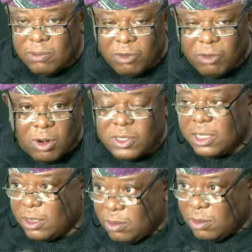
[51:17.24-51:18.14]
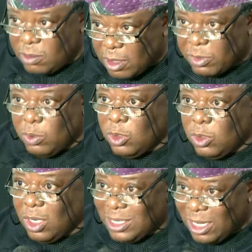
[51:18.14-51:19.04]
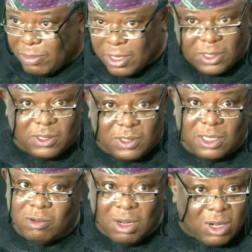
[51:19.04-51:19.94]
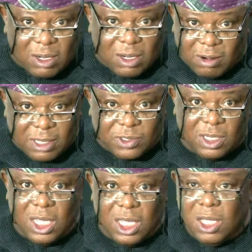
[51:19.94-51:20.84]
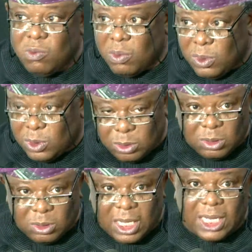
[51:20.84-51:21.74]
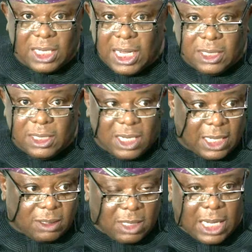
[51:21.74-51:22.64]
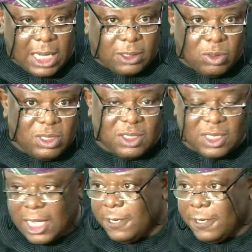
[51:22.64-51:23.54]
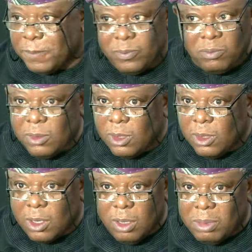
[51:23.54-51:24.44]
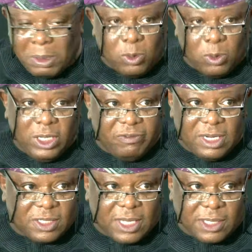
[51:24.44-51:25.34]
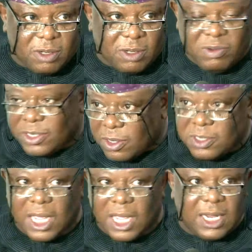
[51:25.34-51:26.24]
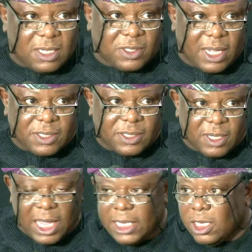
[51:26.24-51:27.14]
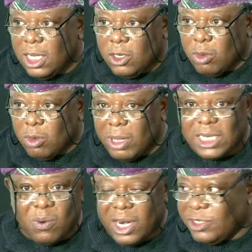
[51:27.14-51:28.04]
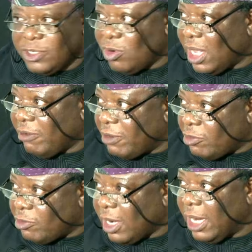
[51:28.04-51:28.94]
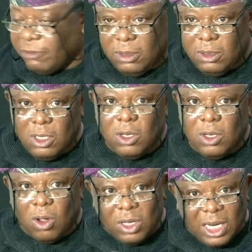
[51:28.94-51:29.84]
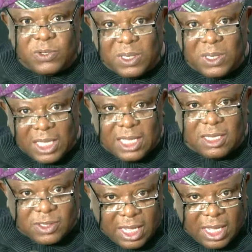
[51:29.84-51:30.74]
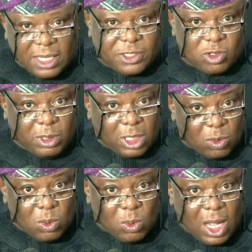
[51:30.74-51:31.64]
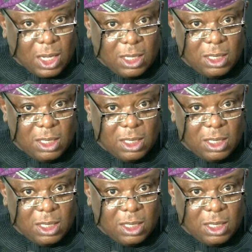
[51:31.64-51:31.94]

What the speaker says: for us, it's something we do on a daily basis. It's a regular occurrency. We will do that. And like Doyin said, the people live in the states. Resources are in the states. And no matter what is run at the federal level, unless we get the states to begin to work,